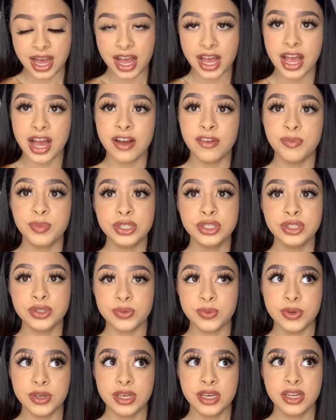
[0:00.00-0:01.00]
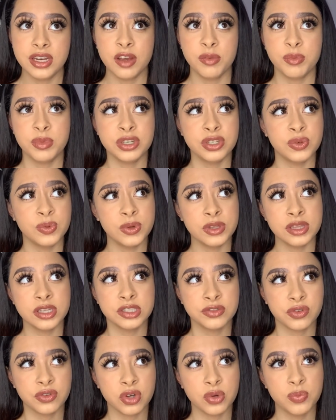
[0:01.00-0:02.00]
I have been doing, and I've been doing this
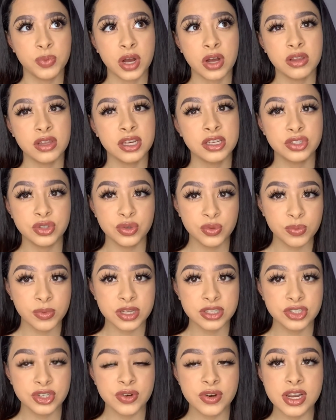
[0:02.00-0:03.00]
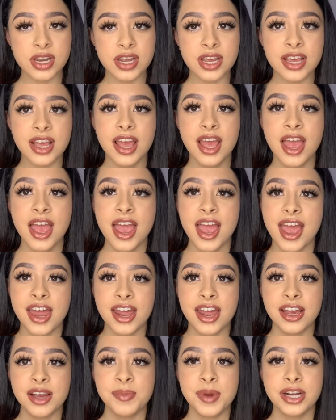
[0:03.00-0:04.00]
for about like 2 months already, and
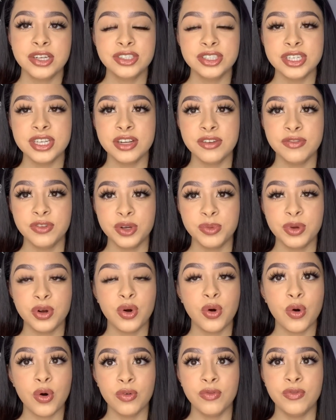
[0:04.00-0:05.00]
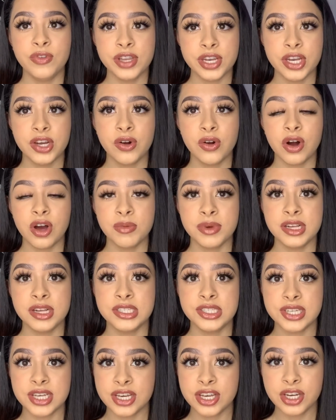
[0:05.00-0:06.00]
I am actually gonna film a whole video on my
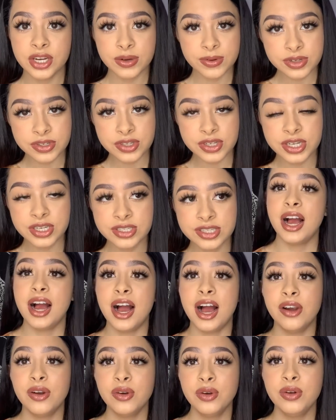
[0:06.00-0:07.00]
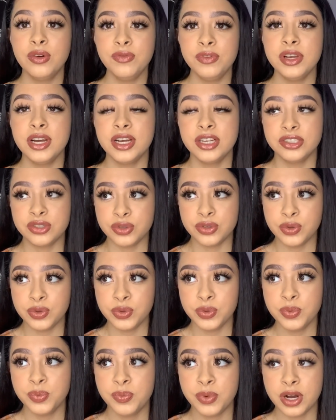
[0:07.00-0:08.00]
skincare routine. I don't know if you guys
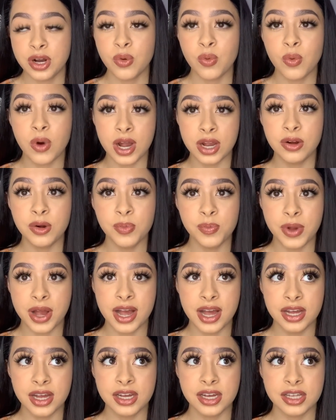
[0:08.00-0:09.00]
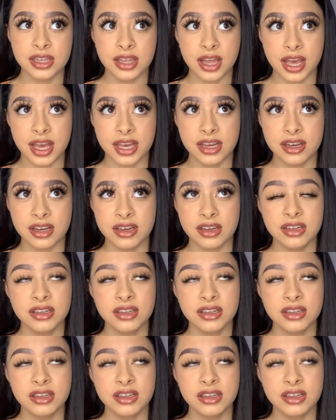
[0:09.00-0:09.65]
knew, but a while back, like